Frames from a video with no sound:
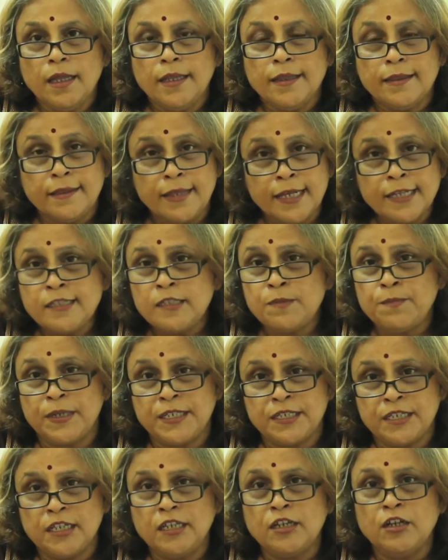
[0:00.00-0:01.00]
This
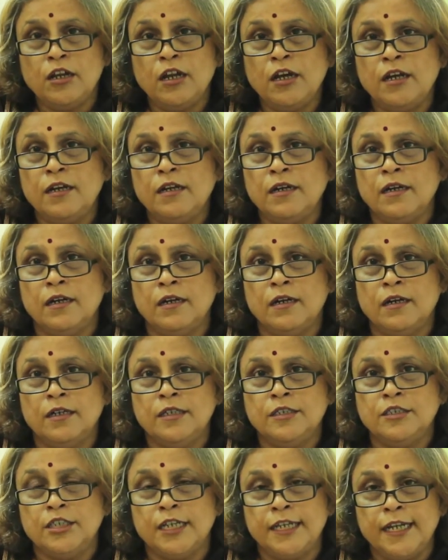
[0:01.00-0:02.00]
particular
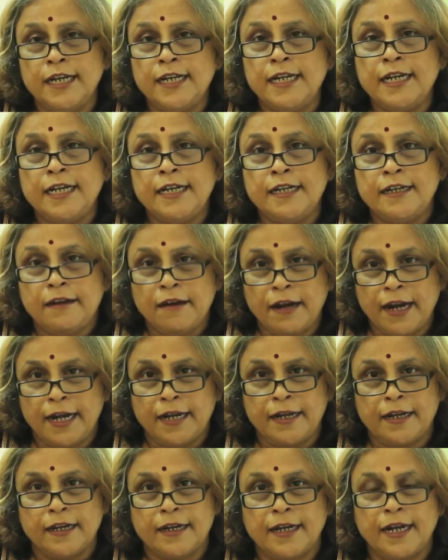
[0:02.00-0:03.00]
uh, genetic
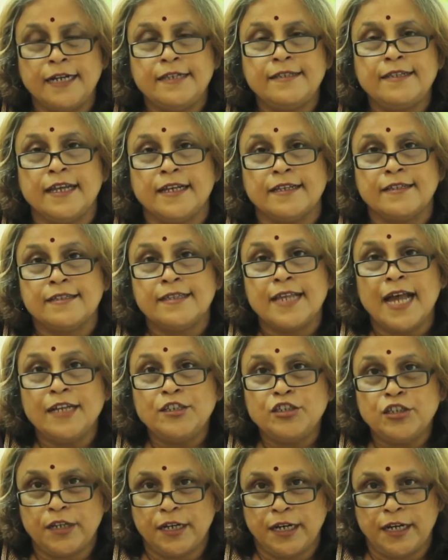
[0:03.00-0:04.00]
trait gets
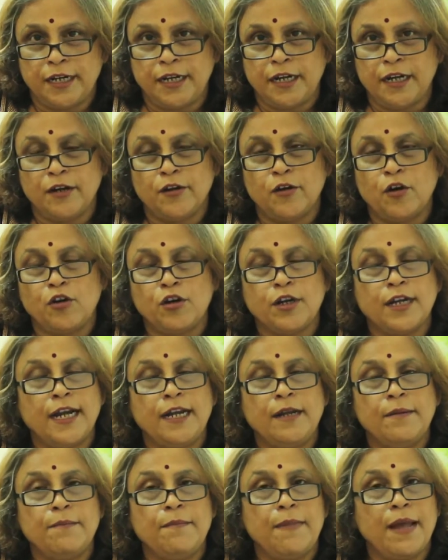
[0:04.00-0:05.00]
exaggerated or
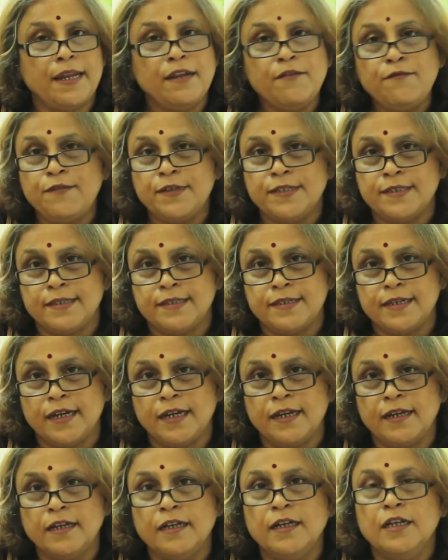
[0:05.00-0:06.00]
get
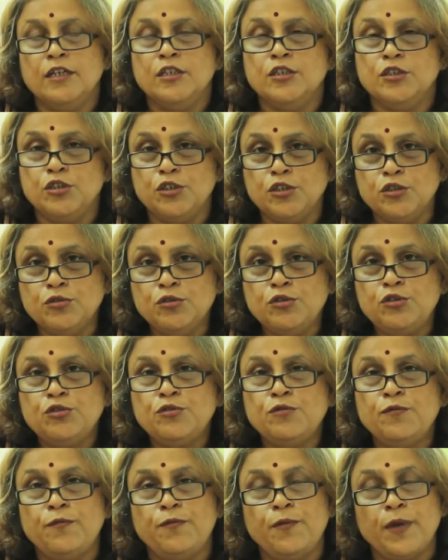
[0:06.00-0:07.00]
manifested due
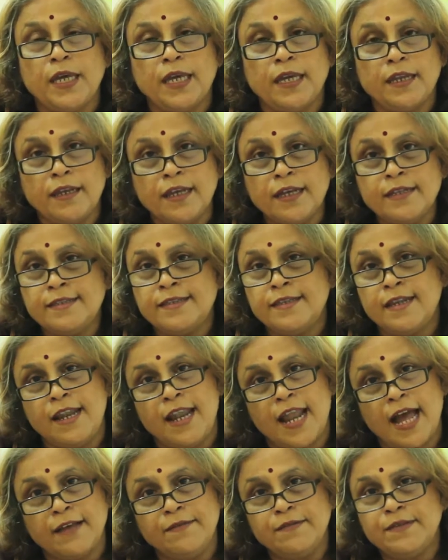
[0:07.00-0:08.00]
to various
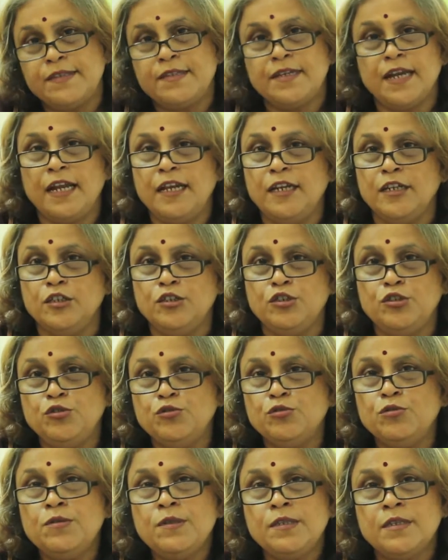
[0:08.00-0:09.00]
lifestyle
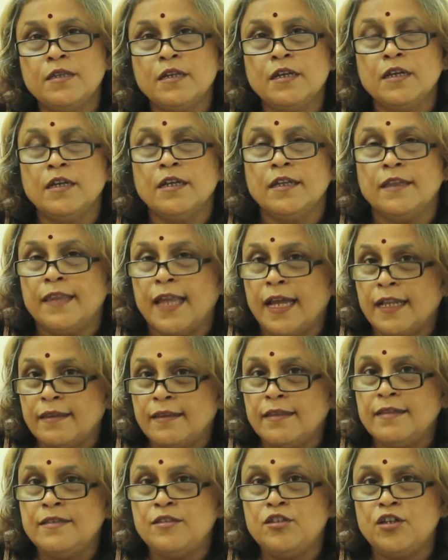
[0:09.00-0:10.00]
issues that
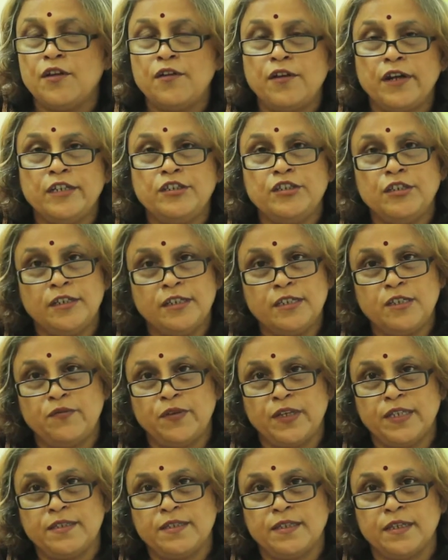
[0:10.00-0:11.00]
this generation is
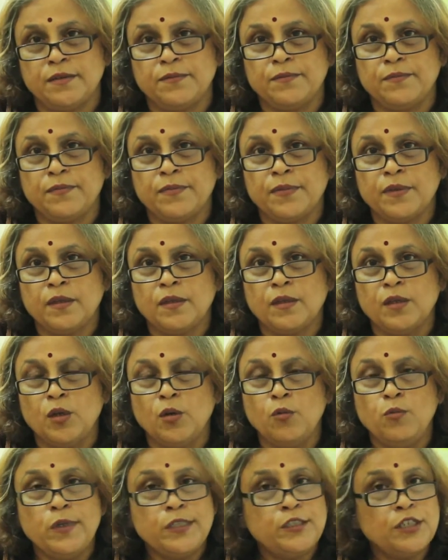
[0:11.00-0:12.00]
facing.
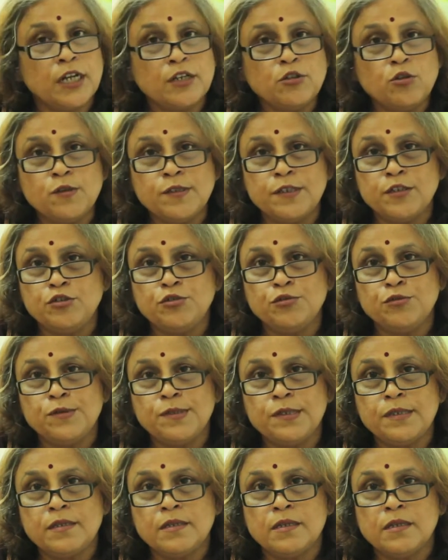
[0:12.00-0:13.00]
Which are those
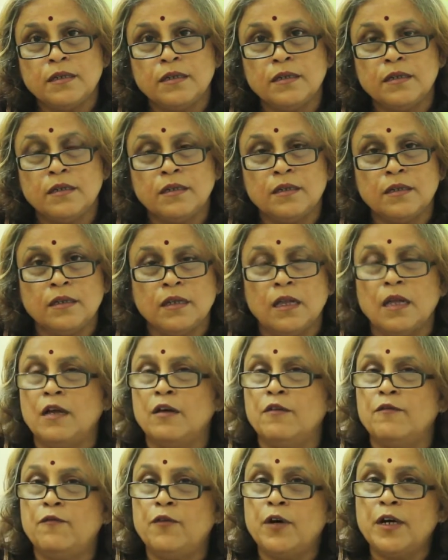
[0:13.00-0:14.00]
issues?
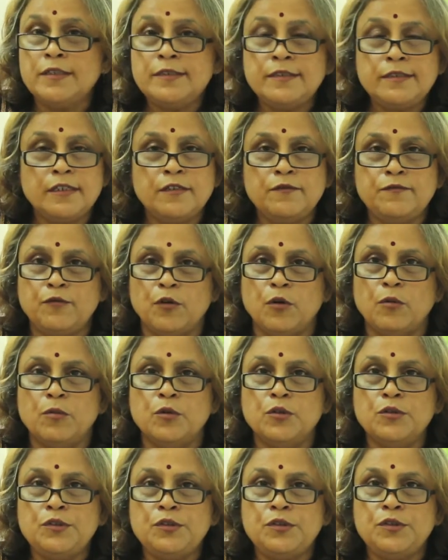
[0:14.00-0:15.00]
First and
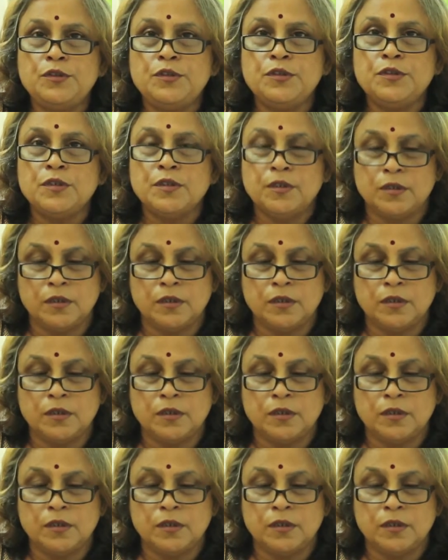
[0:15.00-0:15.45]
foremost,